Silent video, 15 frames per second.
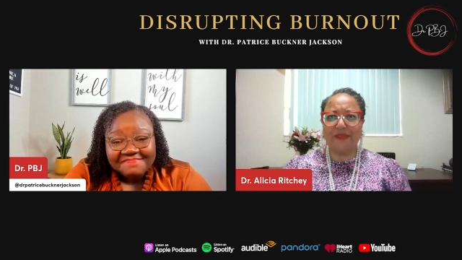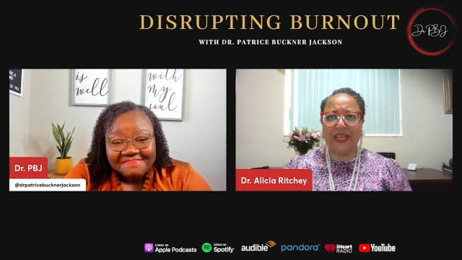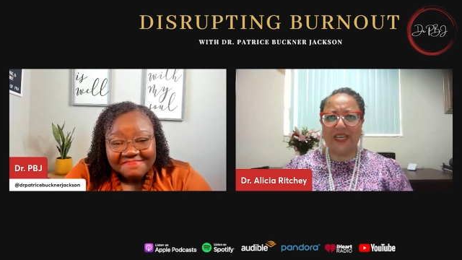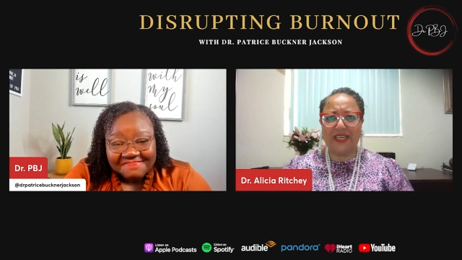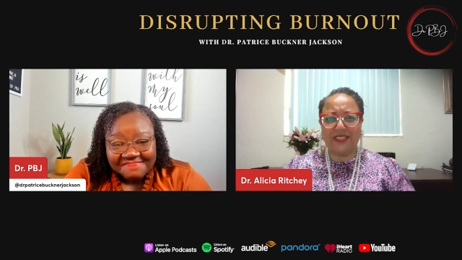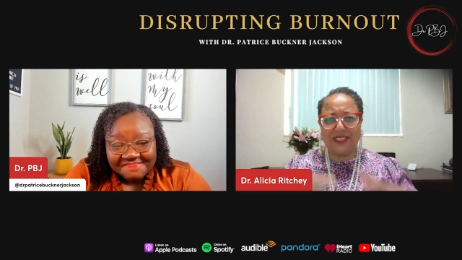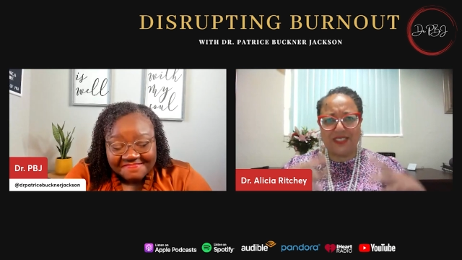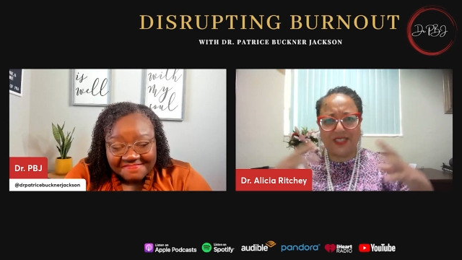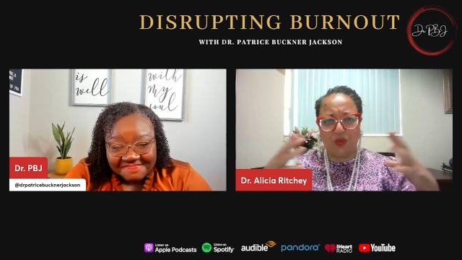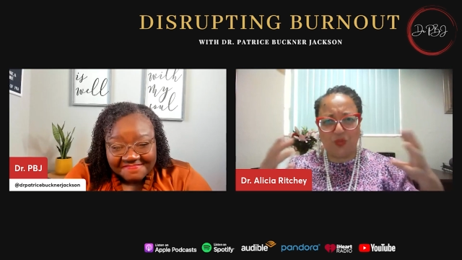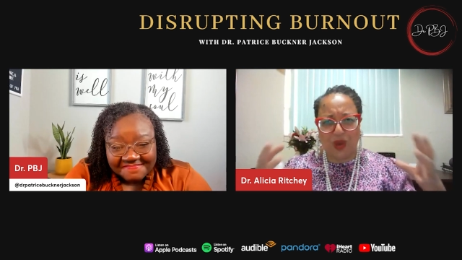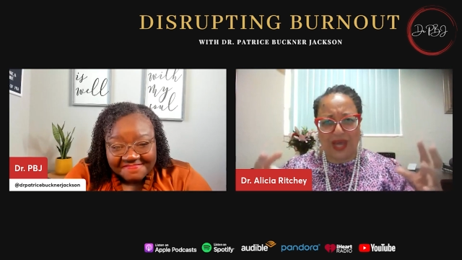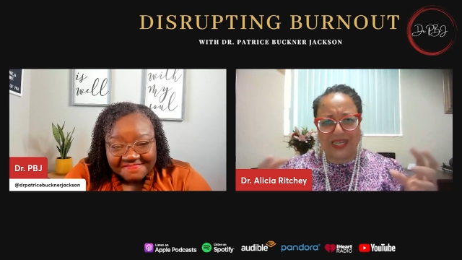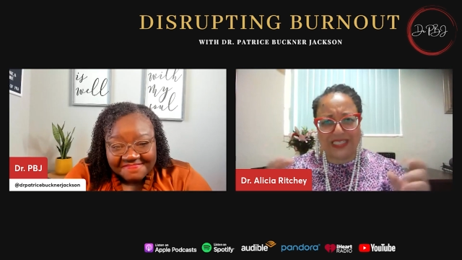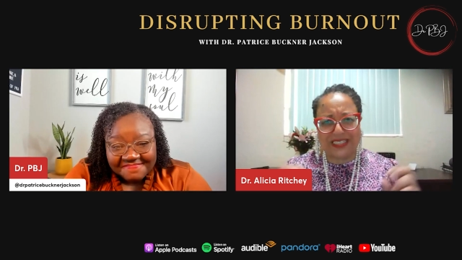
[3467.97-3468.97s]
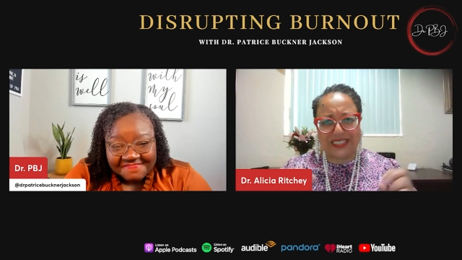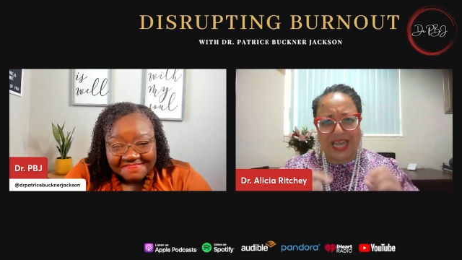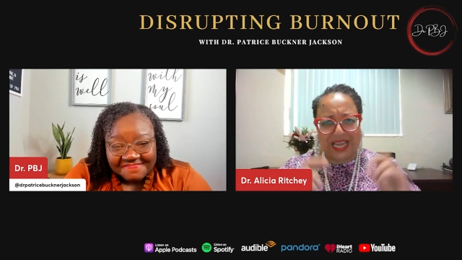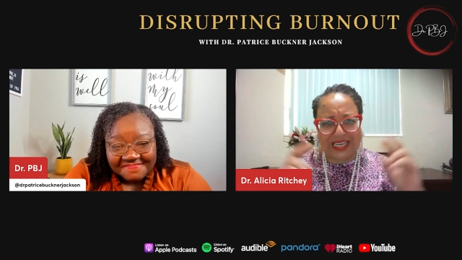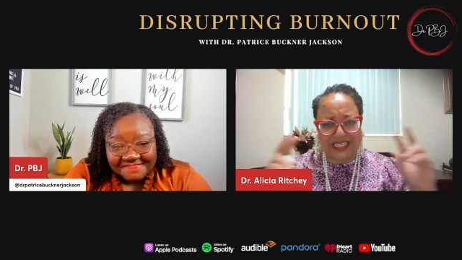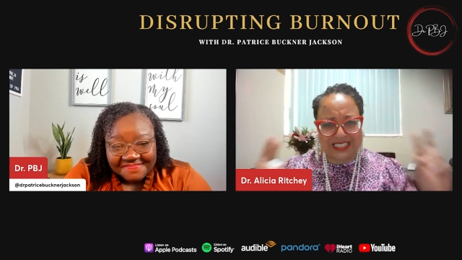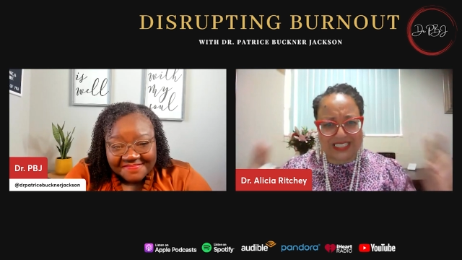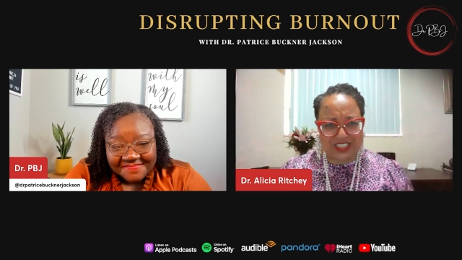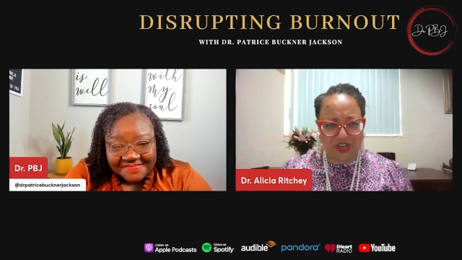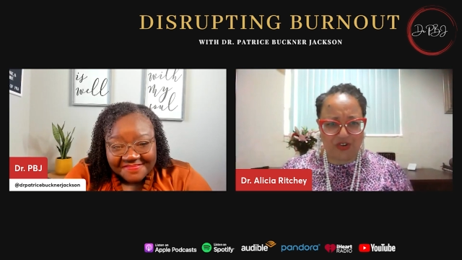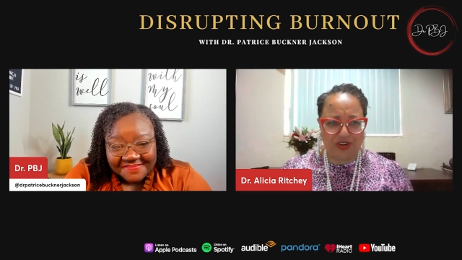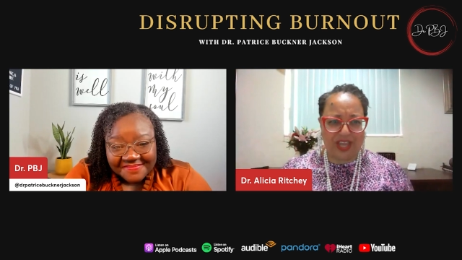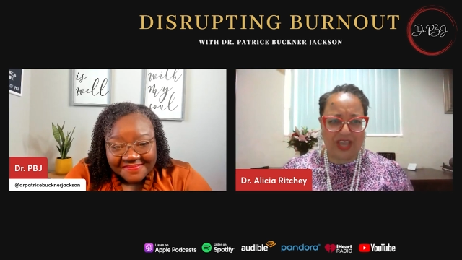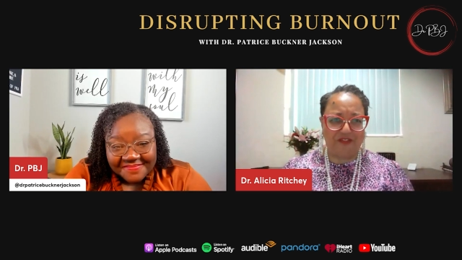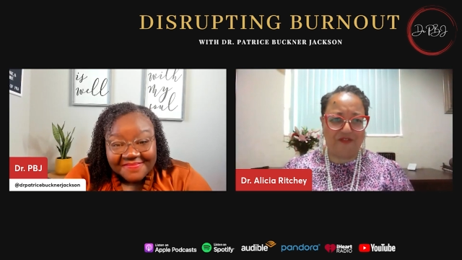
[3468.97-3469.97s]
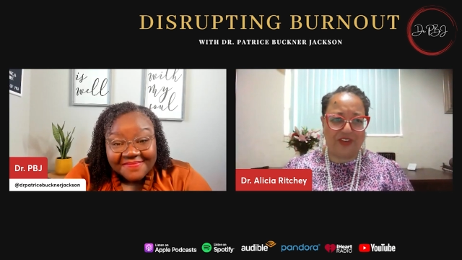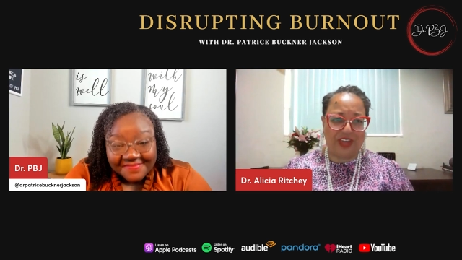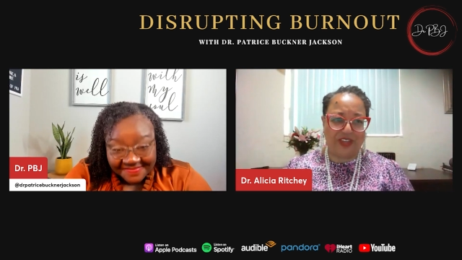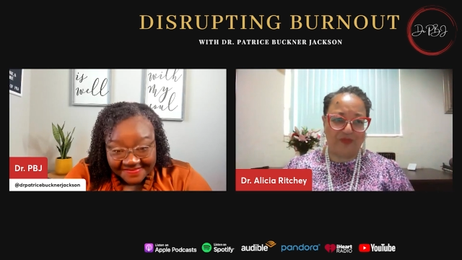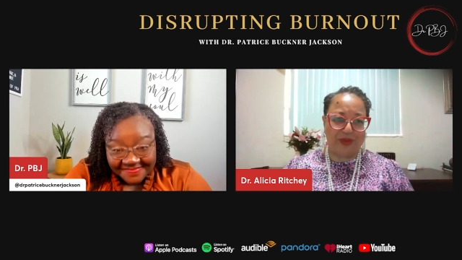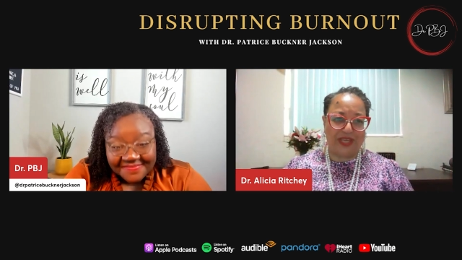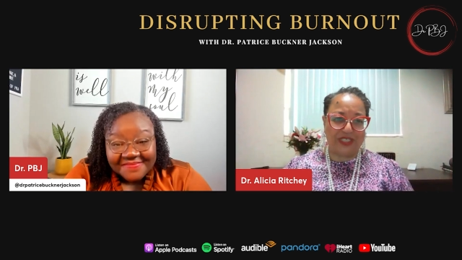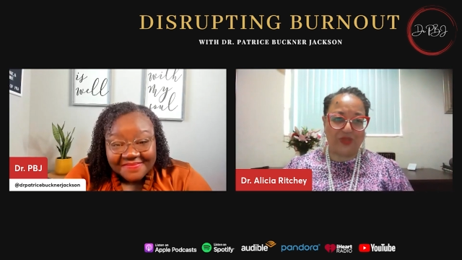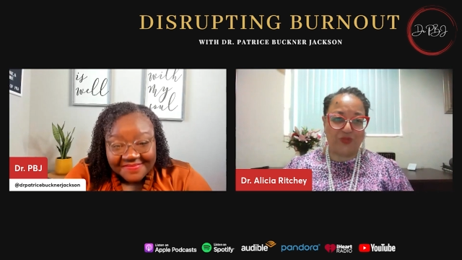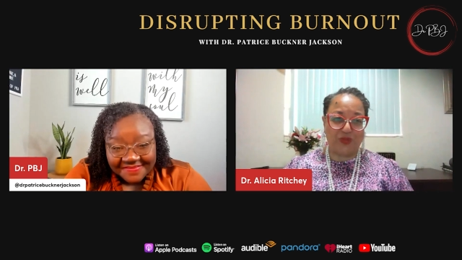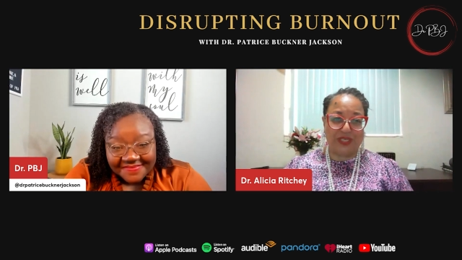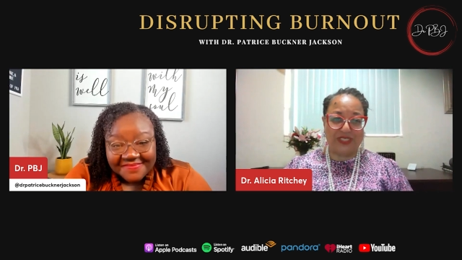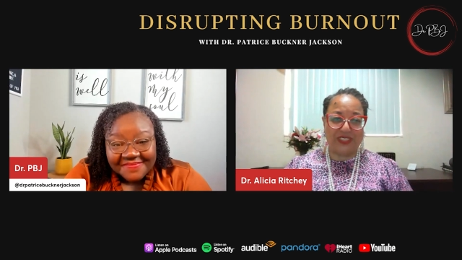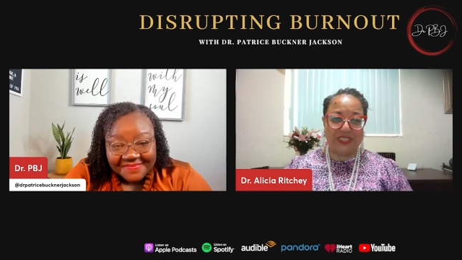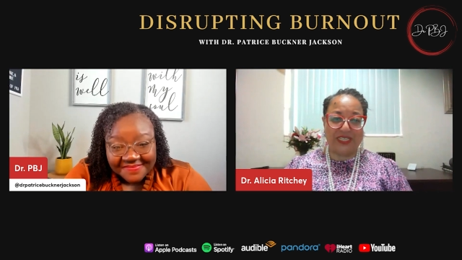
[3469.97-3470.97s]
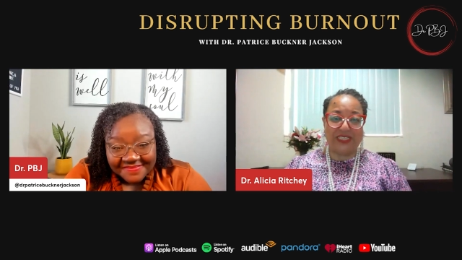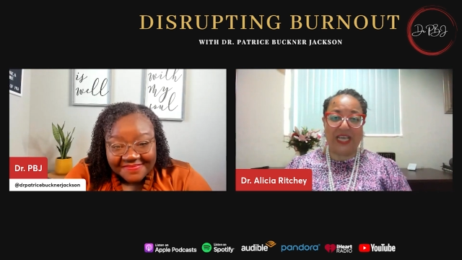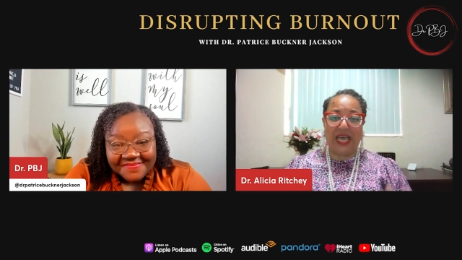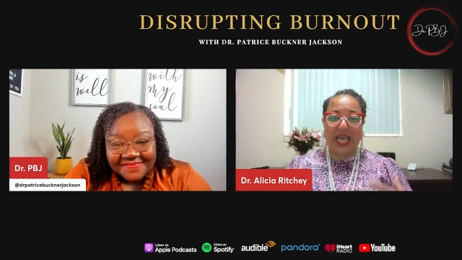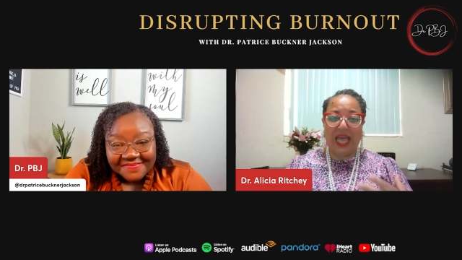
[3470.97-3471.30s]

Speaker 1: it's while it's not considered a faith-based business,